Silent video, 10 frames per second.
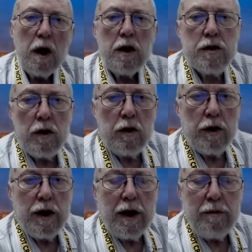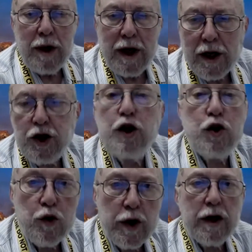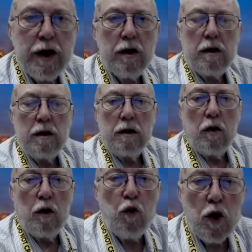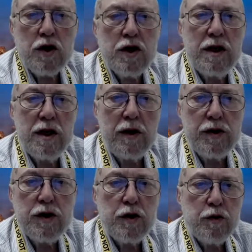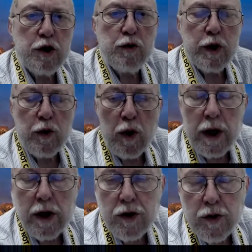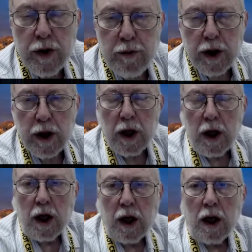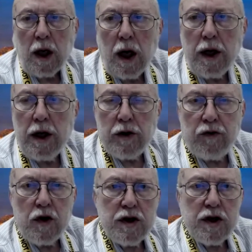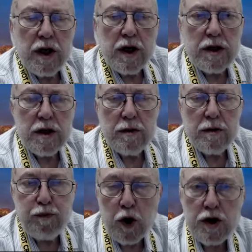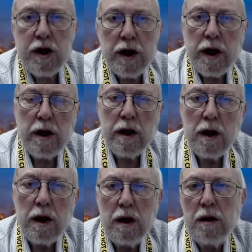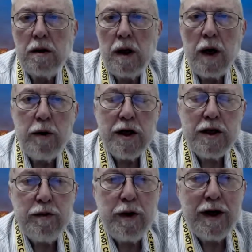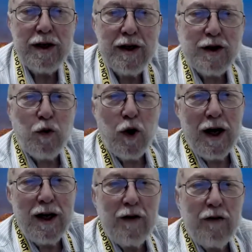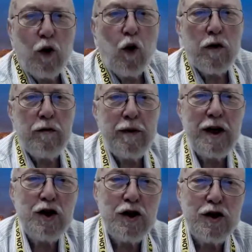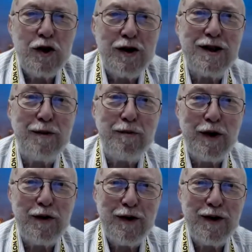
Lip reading: So that may actually trigger or worsen ulcers which require treatment. I think the first thing is, personally, I would estimate, at least where I live, a quarter of patients are on something